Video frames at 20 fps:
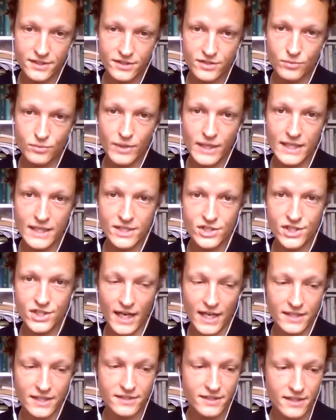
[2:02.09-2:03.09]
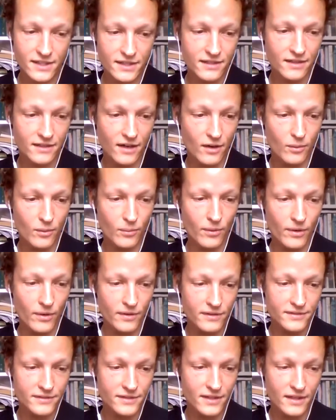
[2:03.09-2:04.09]
re-enchanting our
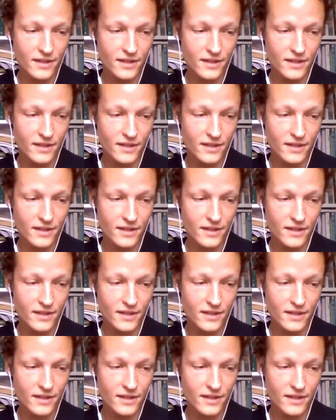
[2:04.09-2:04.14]
world,